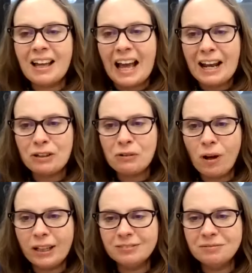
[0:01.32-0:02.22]
Hi
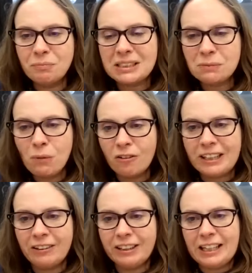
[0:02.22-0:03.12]
everyone, Mrs.
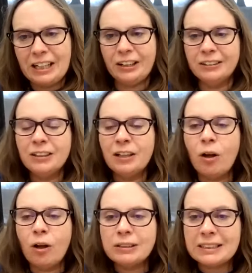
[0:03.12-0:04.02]
Mulvihill here.
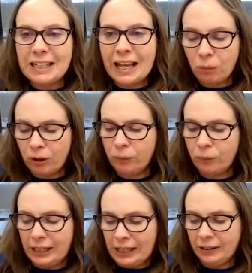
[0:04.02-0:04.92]
Today we're
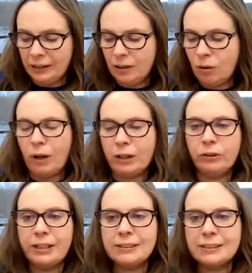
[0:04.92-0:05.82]
reading One
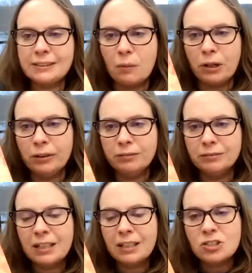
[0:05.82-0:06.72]
Crazy Summer,
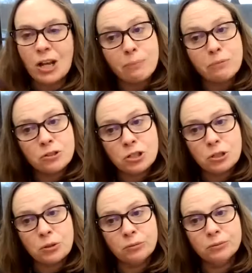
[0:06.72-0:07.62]
Chapter
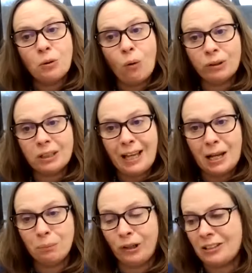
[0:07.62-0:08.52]
2, Golden
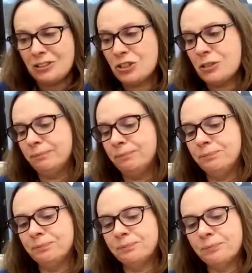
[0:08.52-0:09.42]
Gate Bridge.
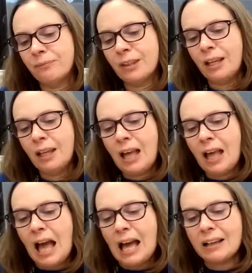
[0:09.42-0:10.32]

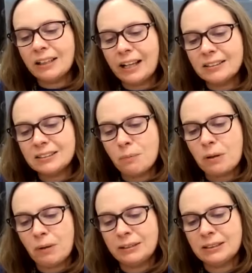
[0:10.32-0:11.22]
I glanced up
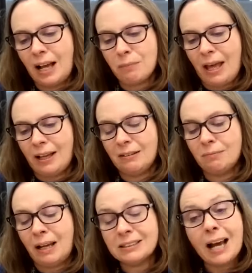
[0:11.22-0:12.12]
at my Timex,
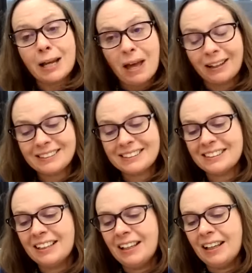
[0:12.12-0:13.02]
my
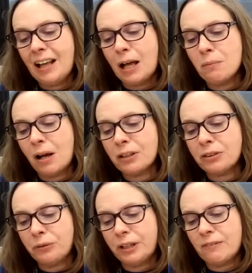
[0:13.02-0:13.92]
Timex. Among the
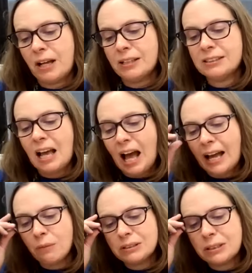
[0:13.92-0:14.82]
three of us,
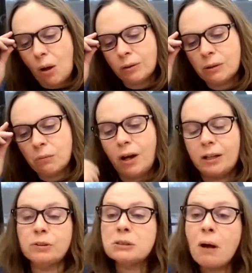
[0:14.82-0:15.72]
I was the only
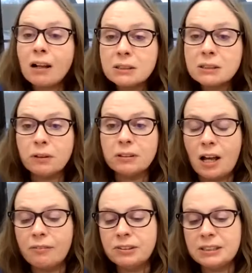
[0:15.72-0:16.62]
one responsible
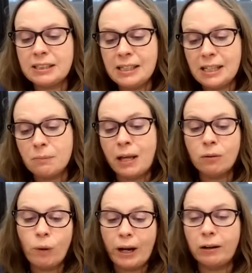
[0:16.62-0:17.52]
enough to keep
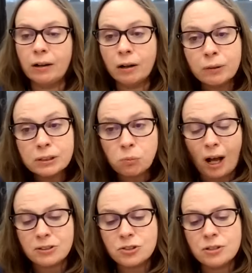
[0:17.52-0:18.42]
and wear a
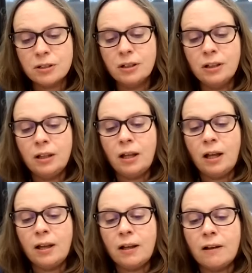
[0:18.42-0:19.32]
wristwatch.
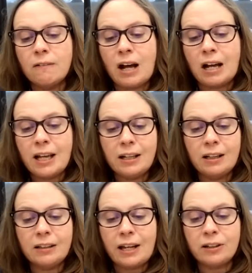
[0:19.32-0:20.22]

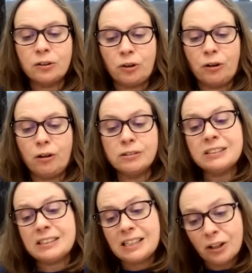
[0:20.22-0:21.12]
Vonetta let a girl
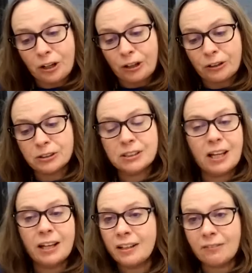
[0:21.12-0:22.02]
see hers
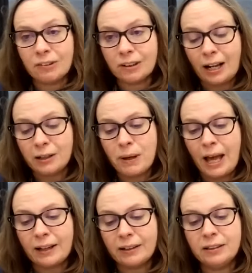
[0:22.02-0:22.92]
and never got it
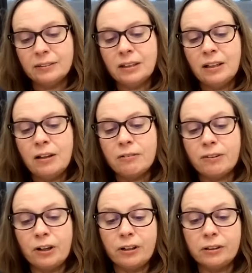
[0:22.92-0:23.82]
back.
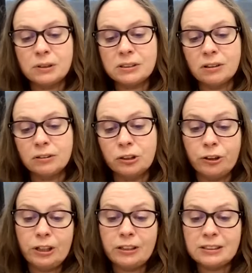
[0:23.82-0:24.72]
Fern was still
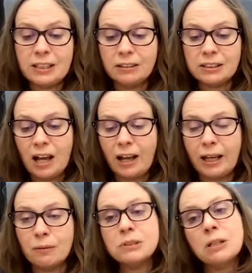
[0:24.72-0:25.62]
learning to tell
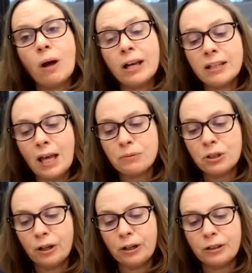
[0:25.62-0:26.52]
time, so I kept
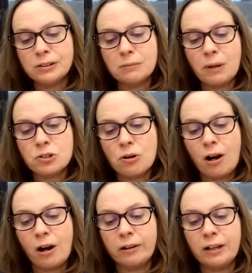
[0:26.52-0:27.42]
hers in my
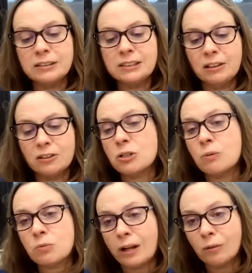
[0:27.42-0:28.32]
drawer until she
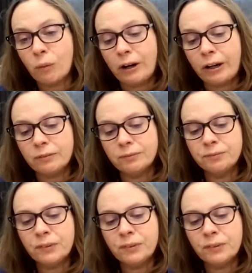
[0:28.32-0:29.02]
was ready to wear it.